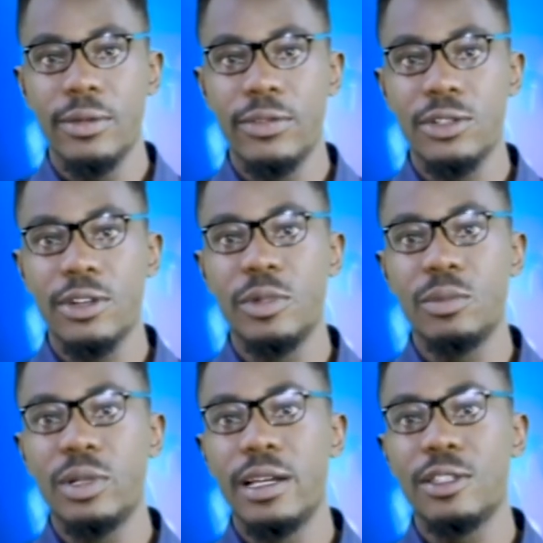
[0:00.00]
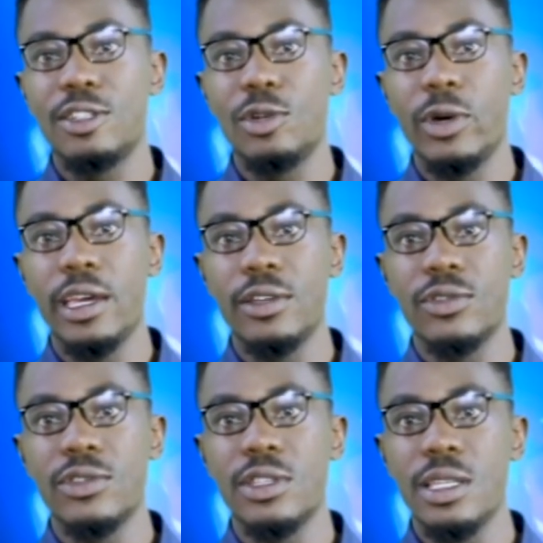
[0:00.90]
Federal government plans new
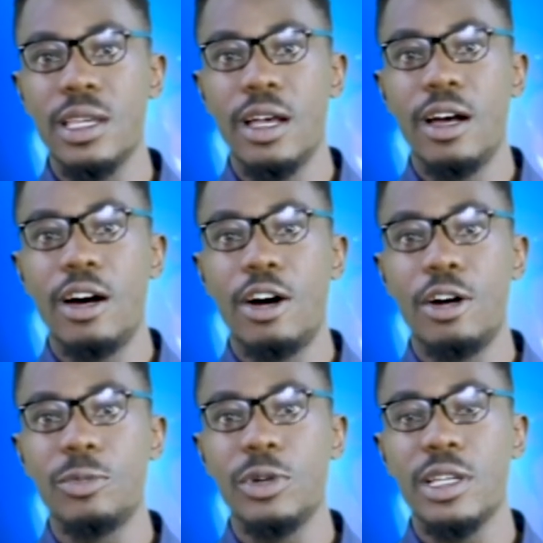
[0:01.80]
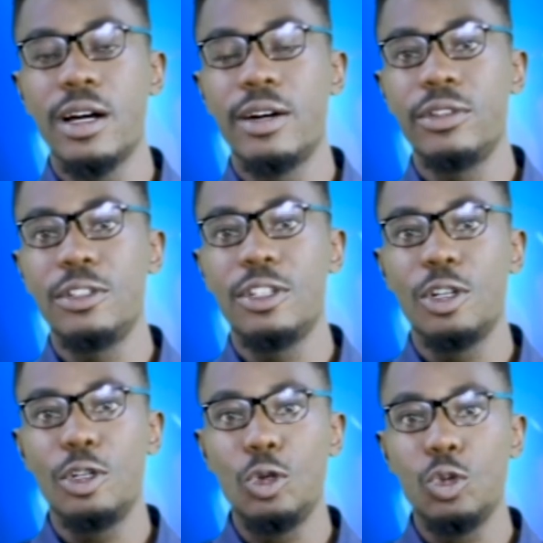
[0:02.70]
agency on recovered
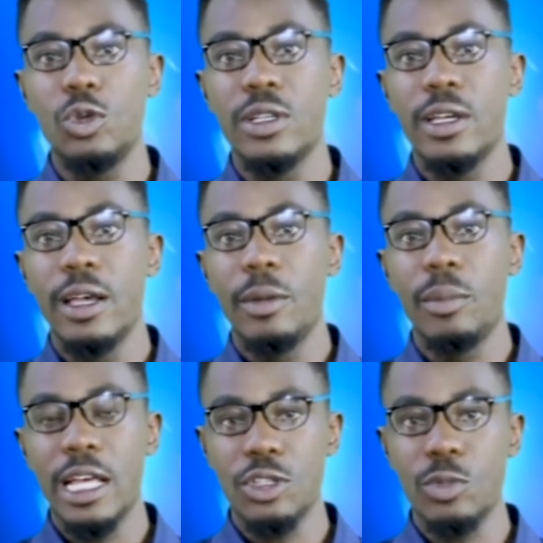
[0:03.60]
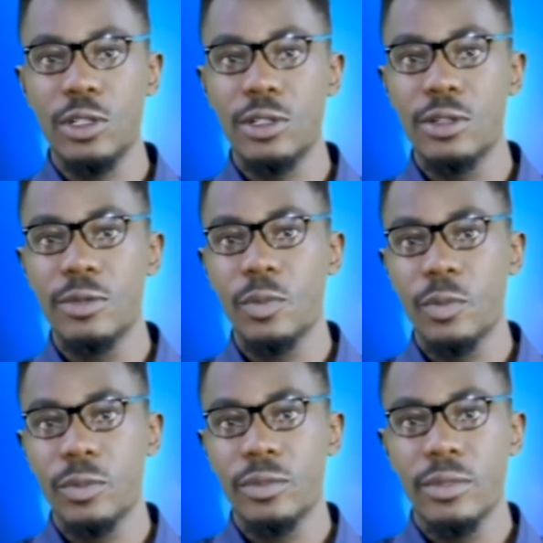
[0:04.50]
loot management.
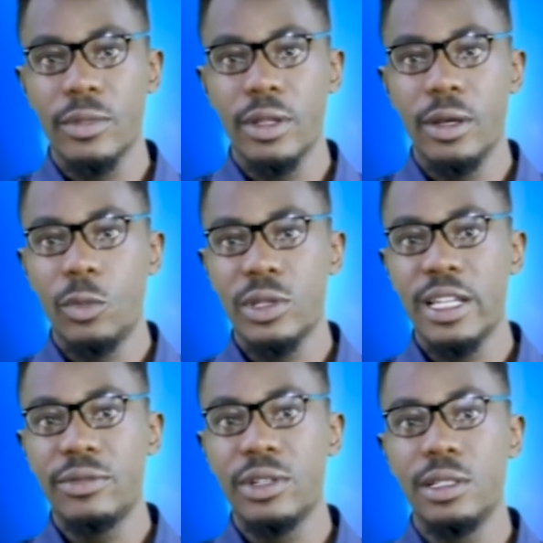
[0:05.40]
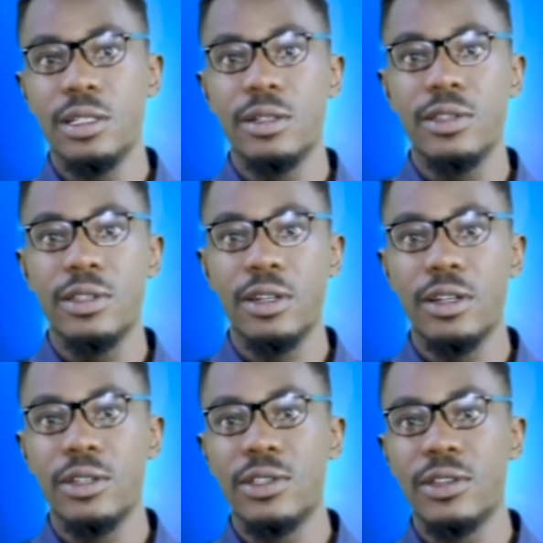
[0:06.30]
West African leaders
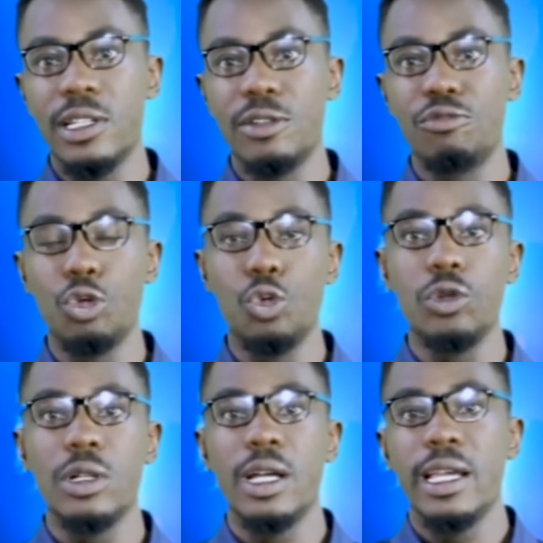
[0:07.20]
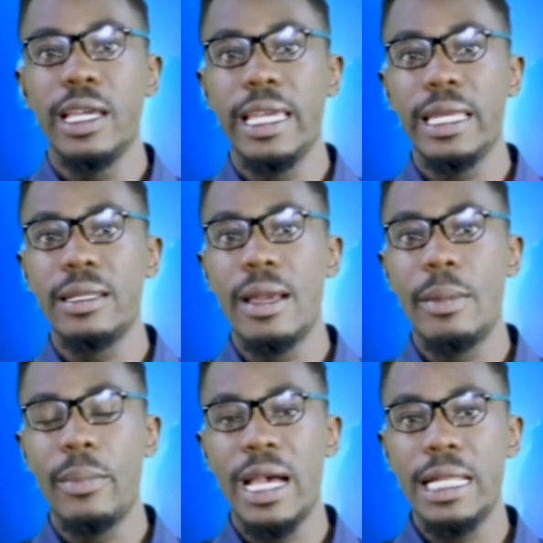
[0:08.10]
urge civilian rule in
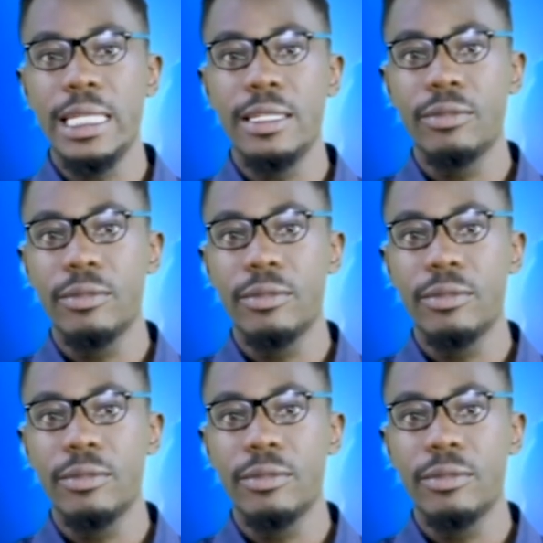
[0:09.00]
Mali.